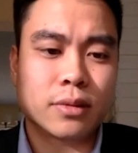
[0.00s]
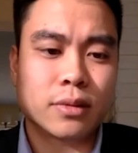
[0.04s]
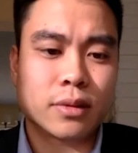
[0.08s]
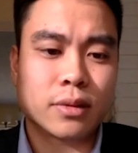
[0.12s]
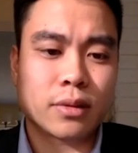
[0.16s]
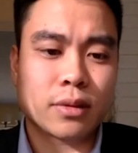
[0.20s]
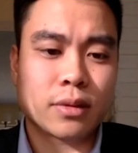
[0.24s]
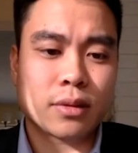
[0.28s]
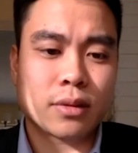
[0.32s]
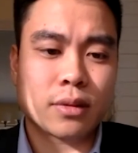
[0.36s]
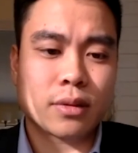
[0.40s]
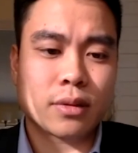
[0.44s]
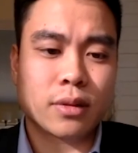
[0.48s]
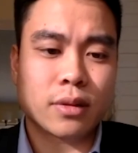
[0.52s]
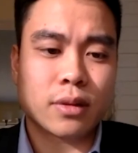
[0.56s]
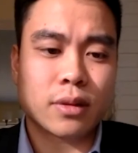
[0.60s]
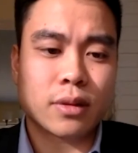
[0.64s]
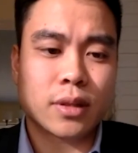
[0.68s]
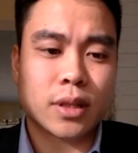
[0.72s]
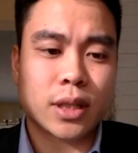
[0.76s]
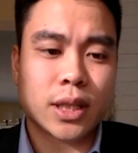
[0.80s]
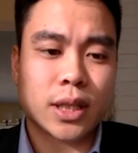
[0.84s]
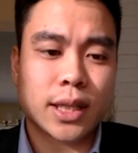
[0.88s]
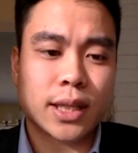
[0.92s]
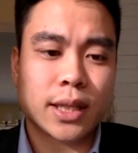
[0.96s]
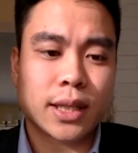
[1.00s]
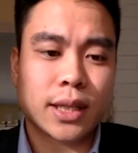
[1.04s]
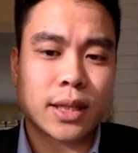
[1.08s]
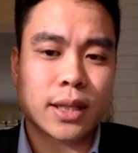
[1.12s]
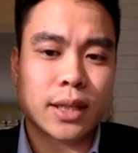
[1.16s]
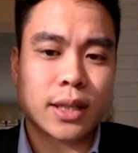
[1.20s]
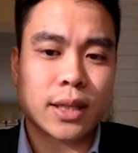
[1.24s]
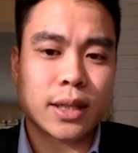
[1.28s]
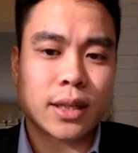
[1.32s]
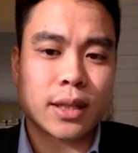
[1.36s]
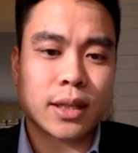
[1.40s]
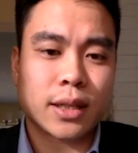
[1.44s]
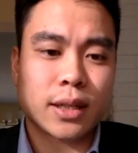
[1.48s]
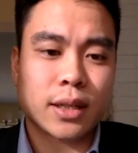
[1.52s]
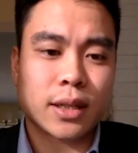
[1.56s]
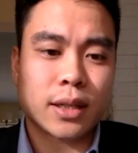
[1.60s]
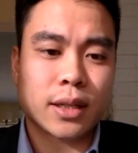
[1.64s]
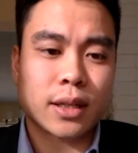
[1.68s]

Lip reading: Nobody speaks.